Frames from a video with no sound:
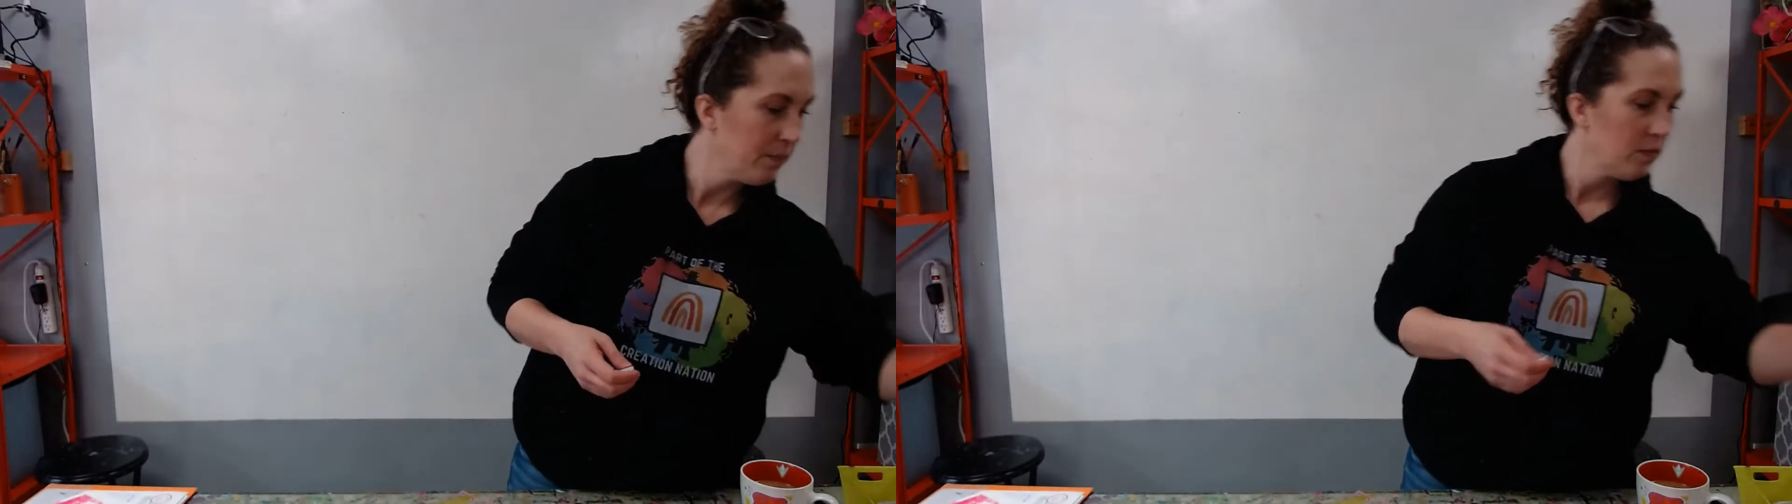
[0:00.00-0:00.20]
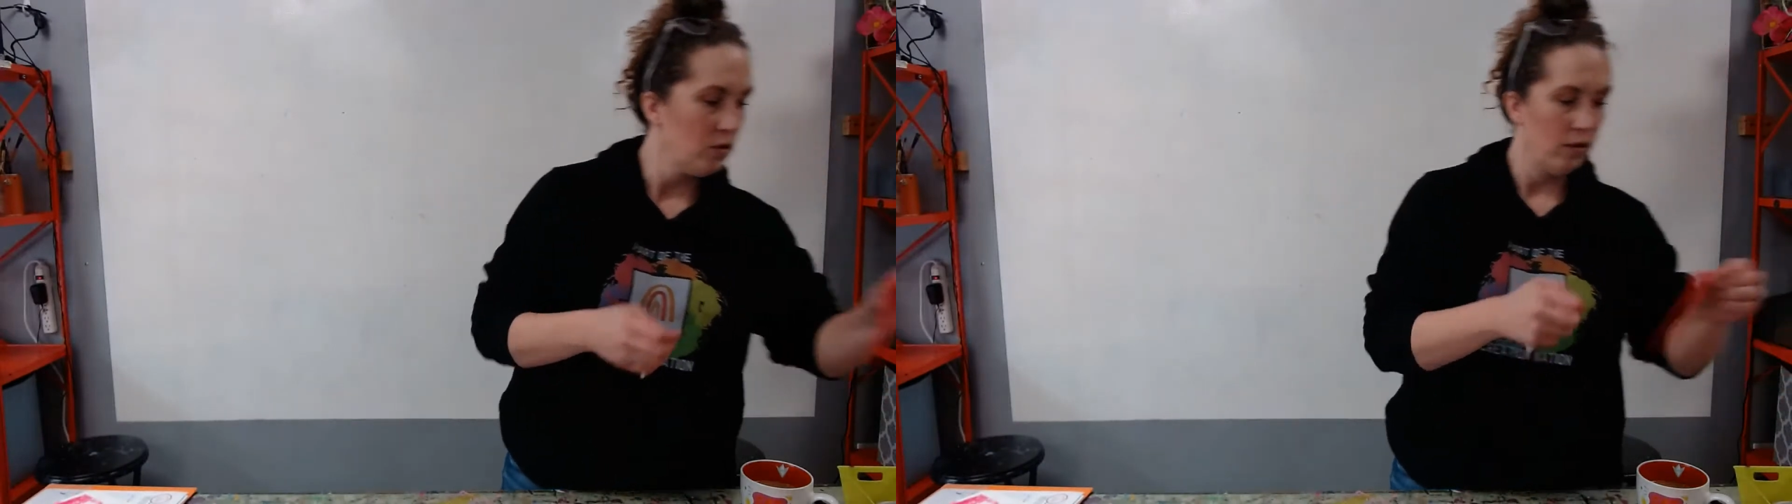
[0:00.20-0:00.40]

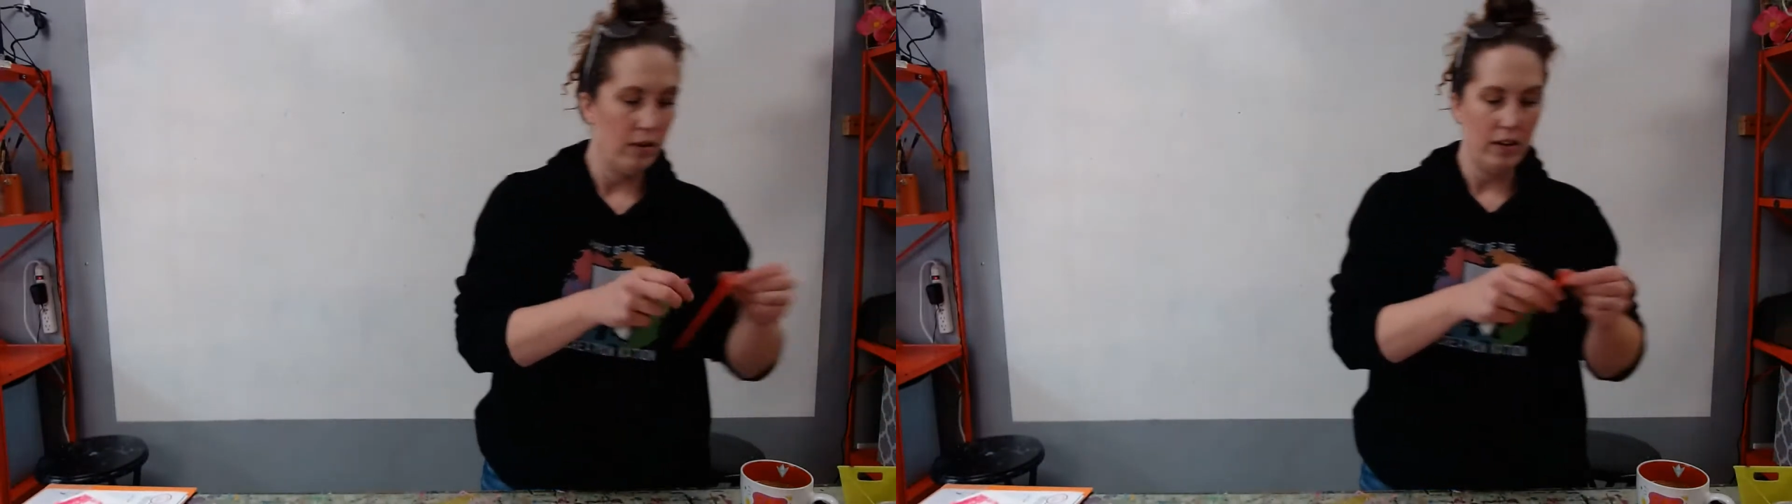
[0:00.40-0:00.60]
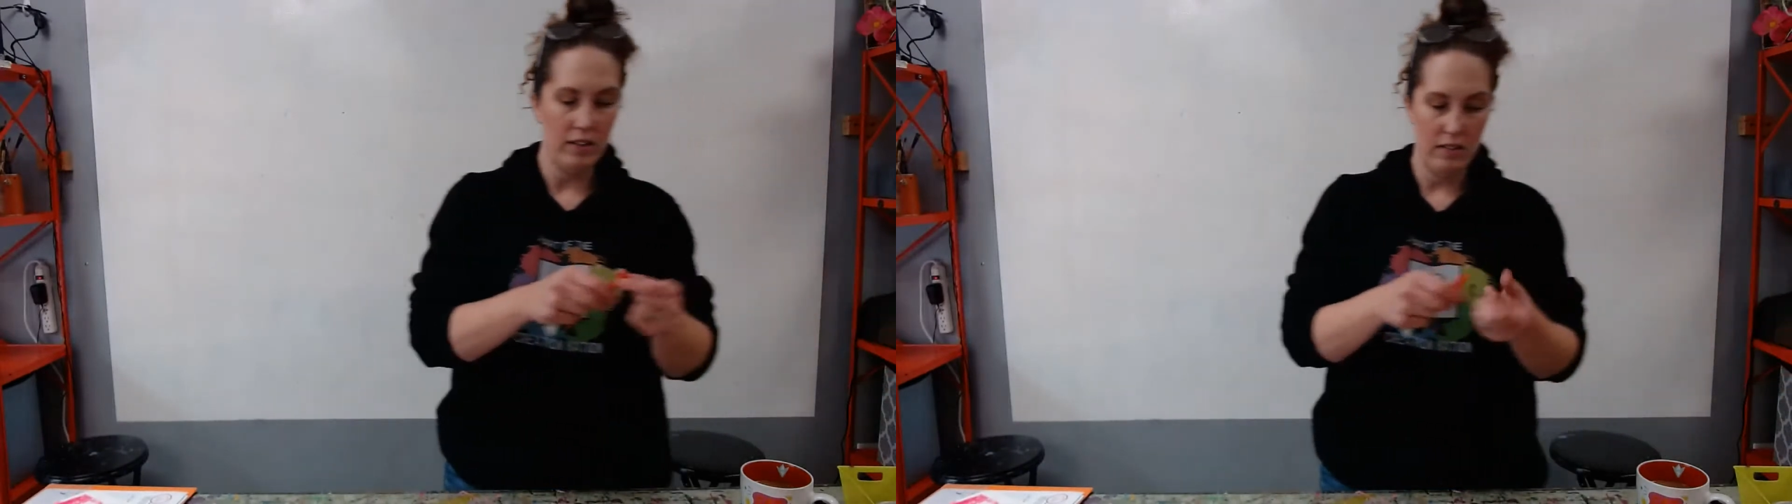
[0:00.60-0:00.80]
So
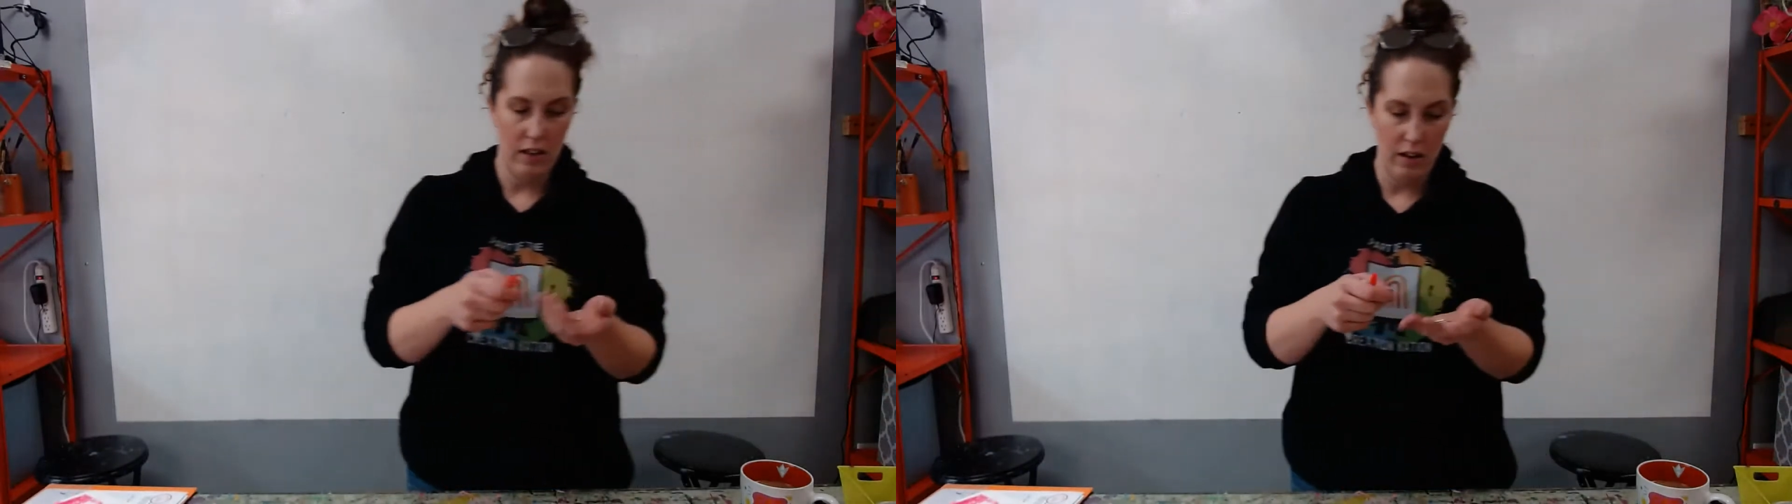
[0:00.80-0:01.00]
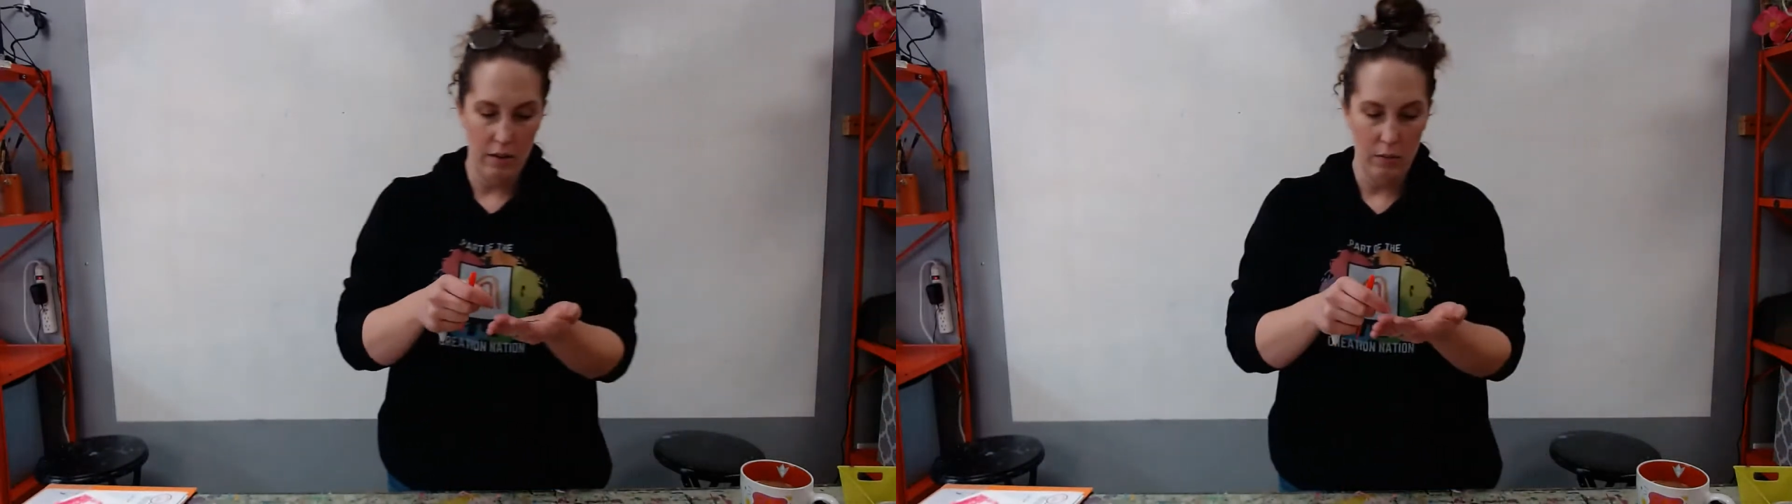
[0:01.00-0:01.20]

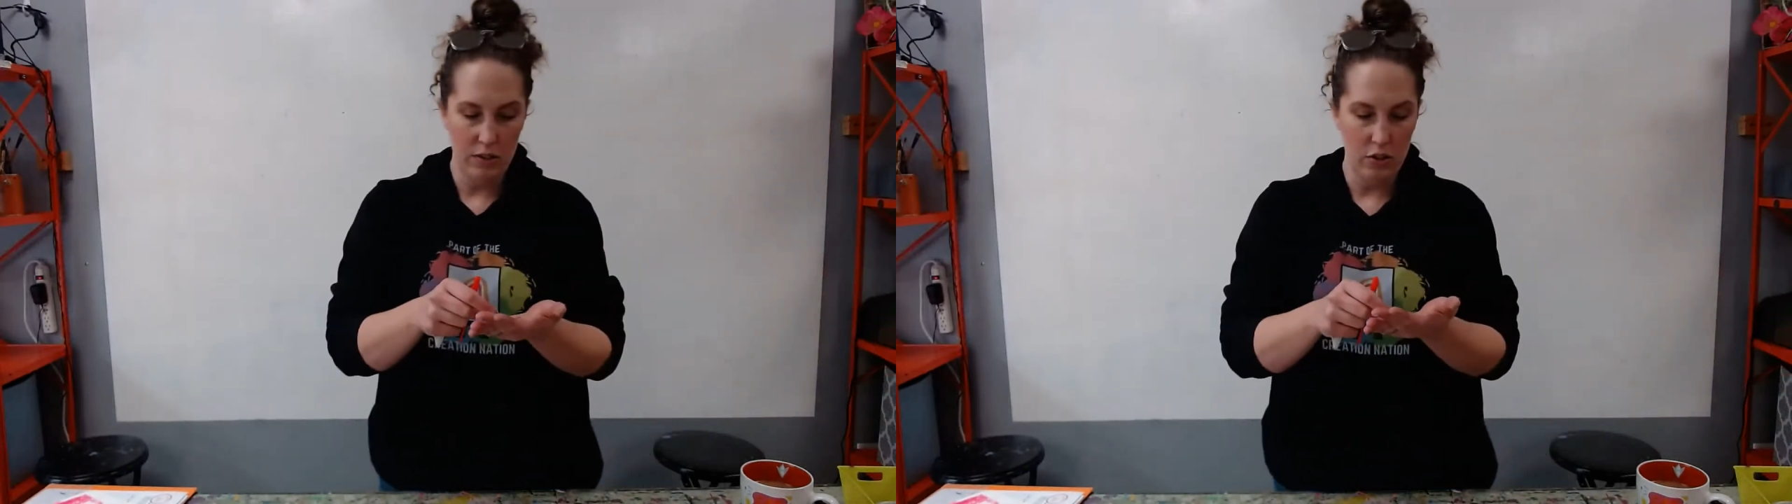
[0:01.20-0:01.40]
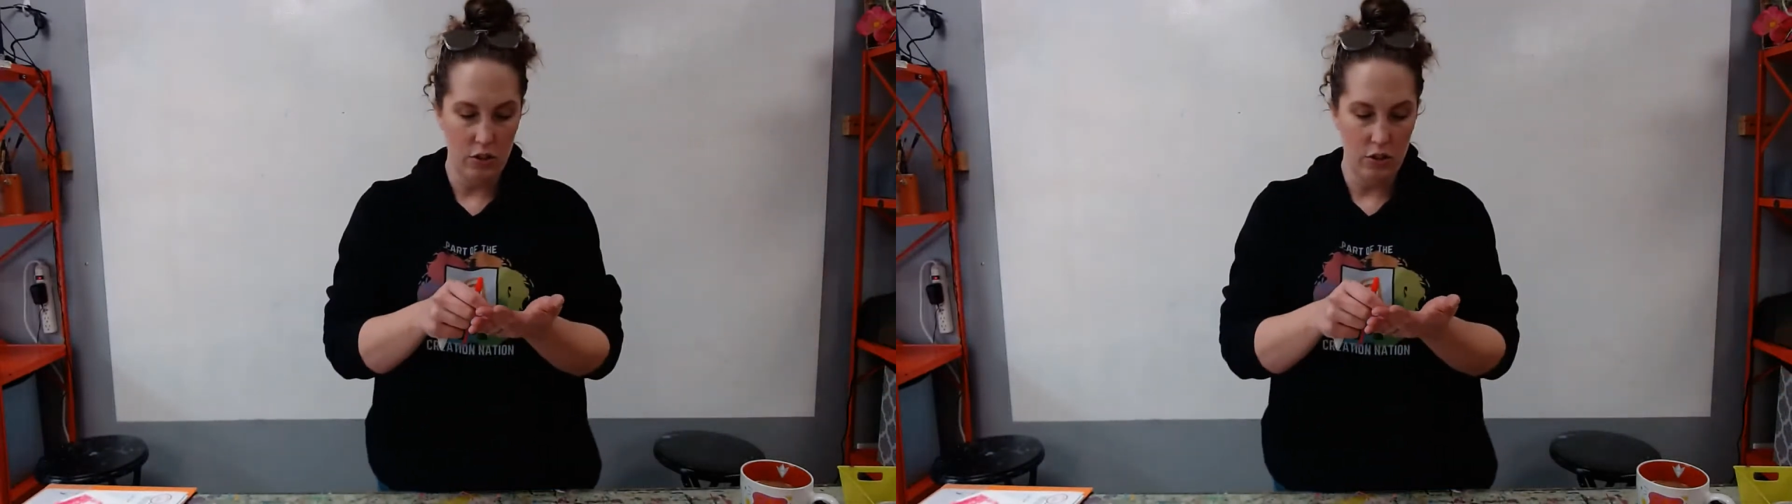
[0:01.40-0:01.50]
I wasn't